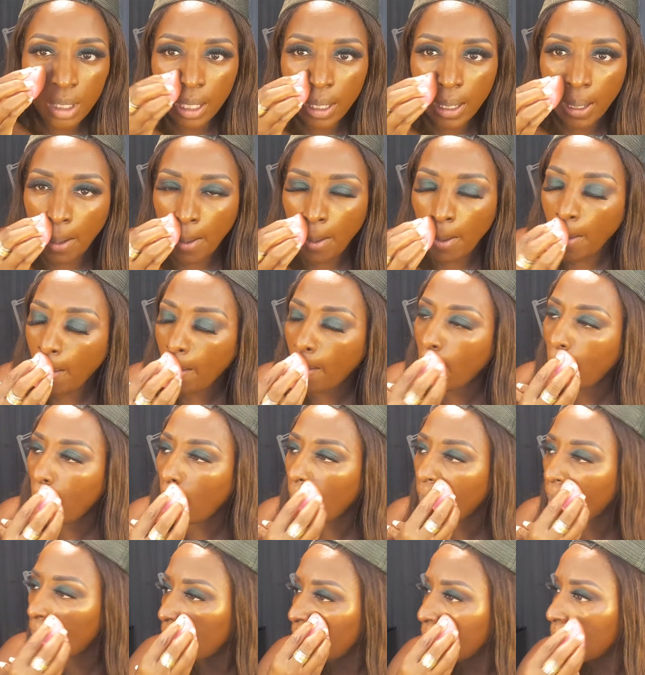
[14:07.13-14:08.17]
get
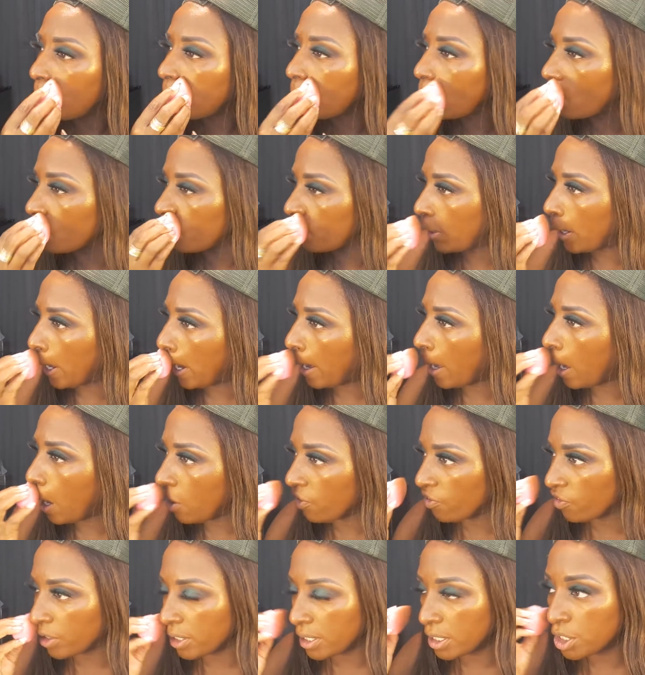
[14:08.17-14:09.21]
perfect
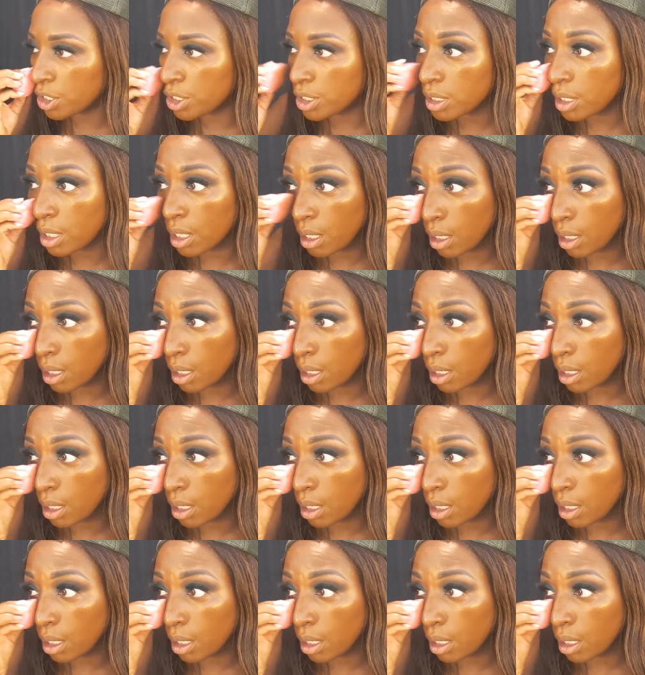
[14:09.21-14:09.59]
coverage